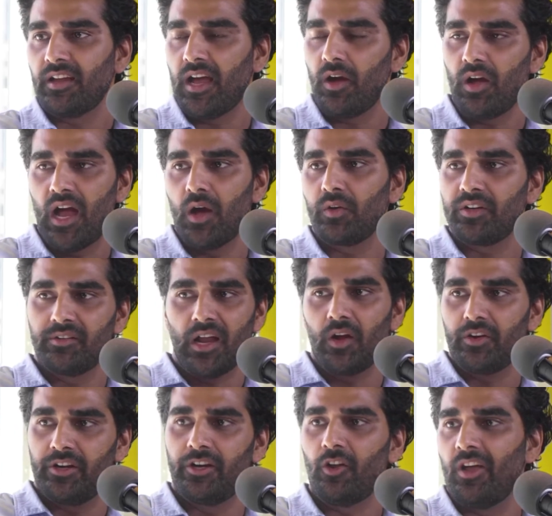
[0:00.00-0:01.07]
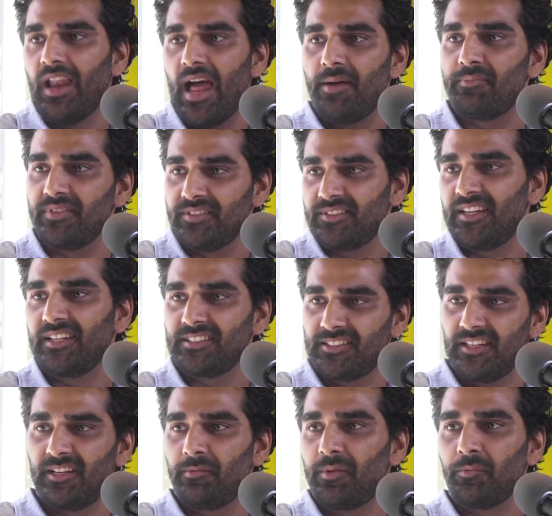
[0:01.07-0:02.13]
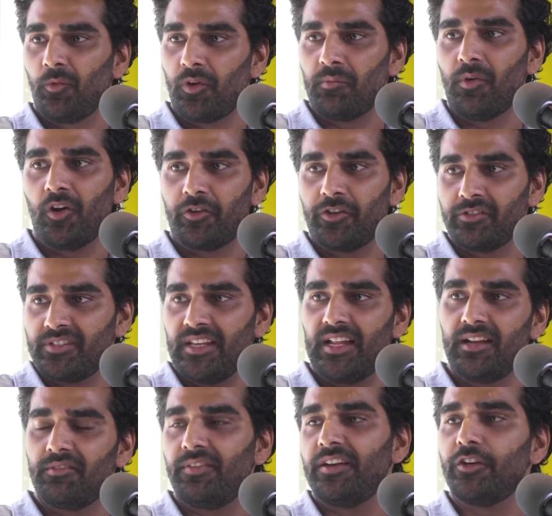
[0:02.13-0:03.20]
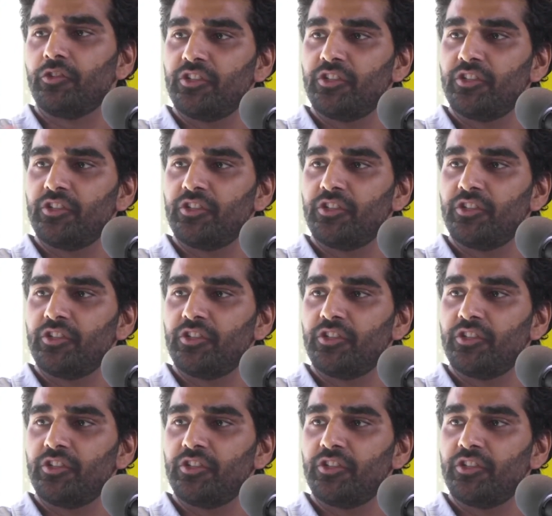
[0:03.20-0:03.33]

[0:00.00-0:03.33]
How did it all happen? Tell us a little bit more about yourself and your